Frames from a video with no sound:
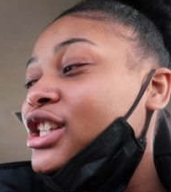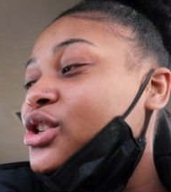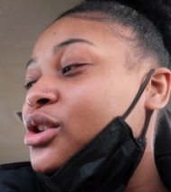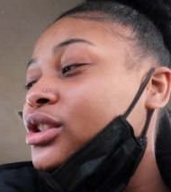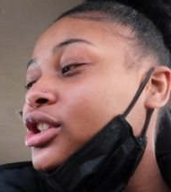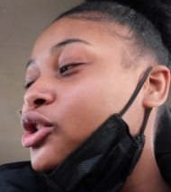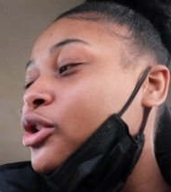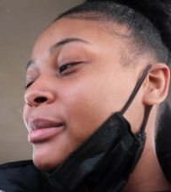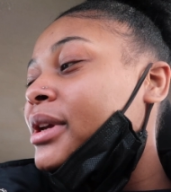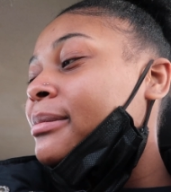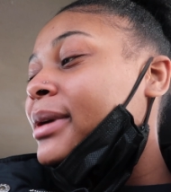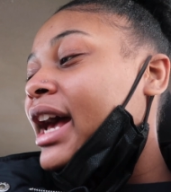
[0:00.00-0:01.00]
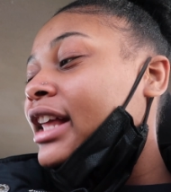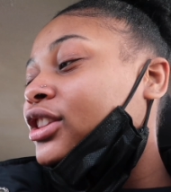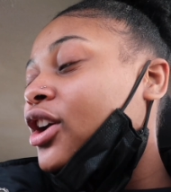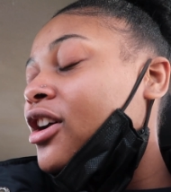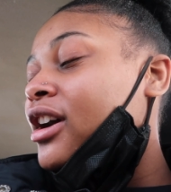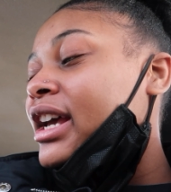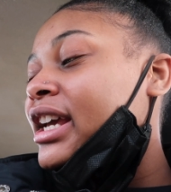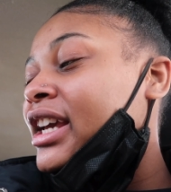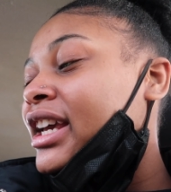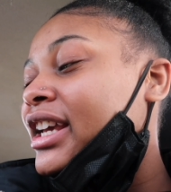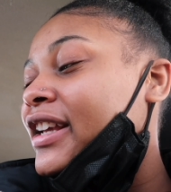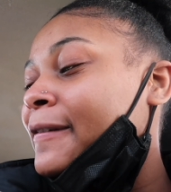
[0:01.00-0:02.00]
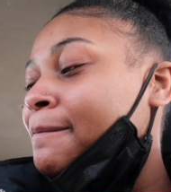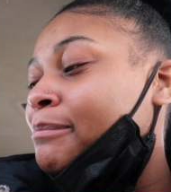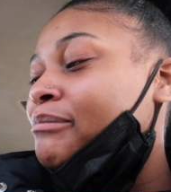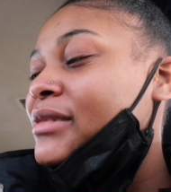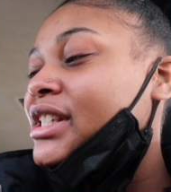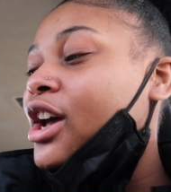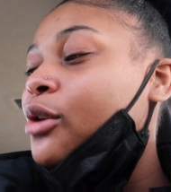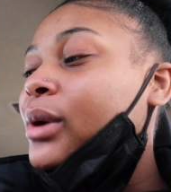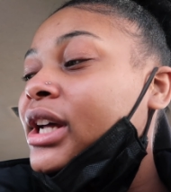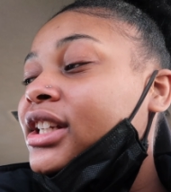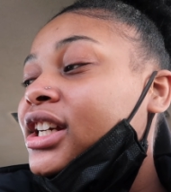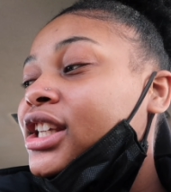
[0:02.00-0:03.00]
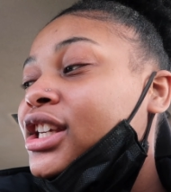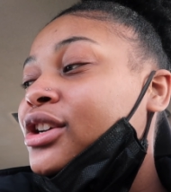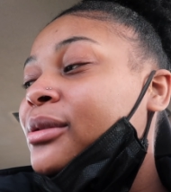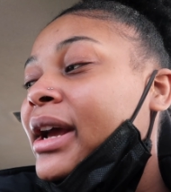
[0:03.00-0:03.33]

is gonna look on me, but I thought it somewhat looked cute,